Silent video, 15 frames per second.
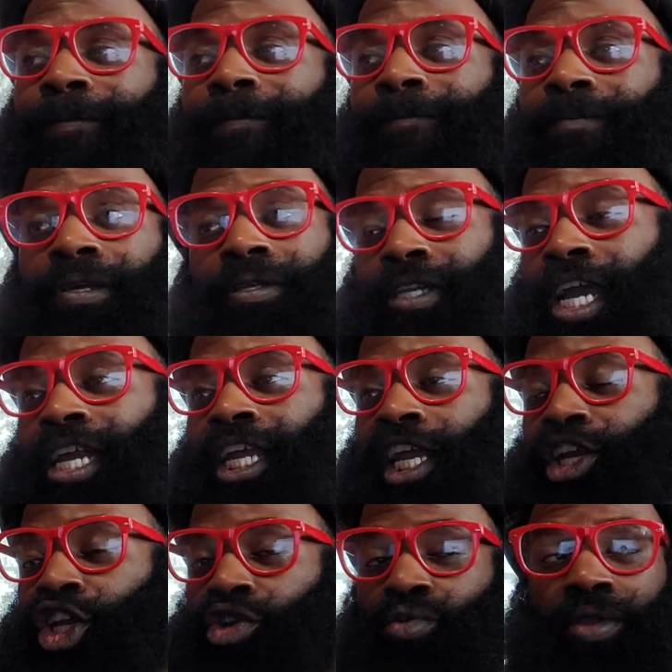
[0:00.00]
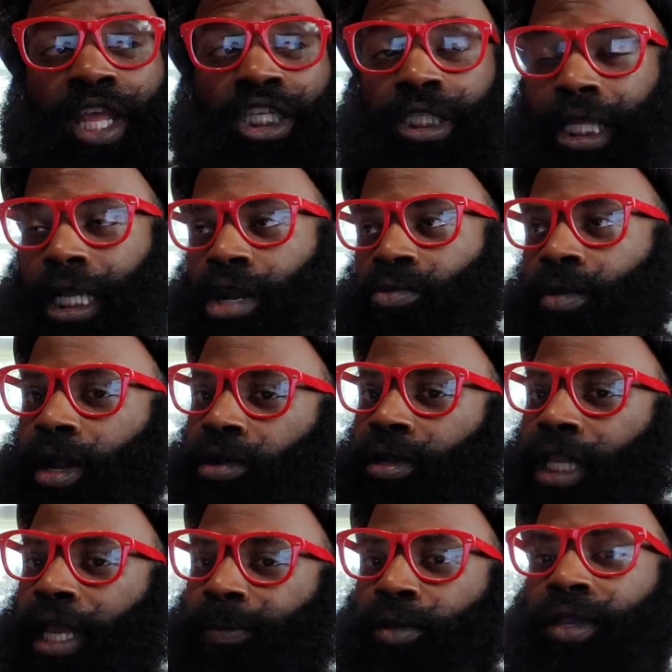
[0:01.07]
Hey, kind of gonna do? Run that shit like a record
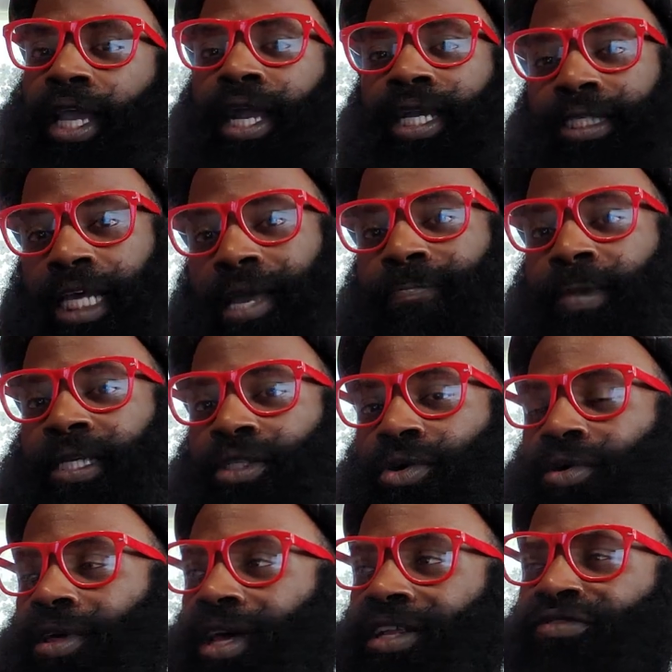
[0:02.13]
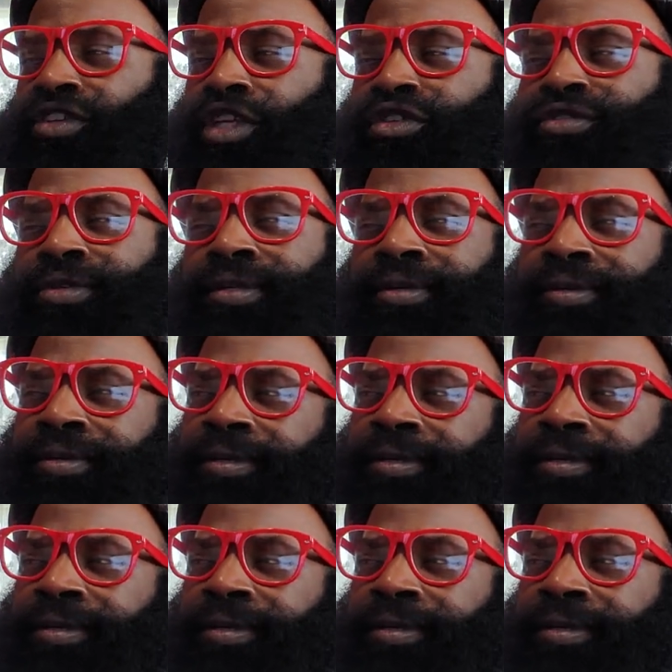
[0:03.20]
label? Yeah, because that makes a whole lot of sense.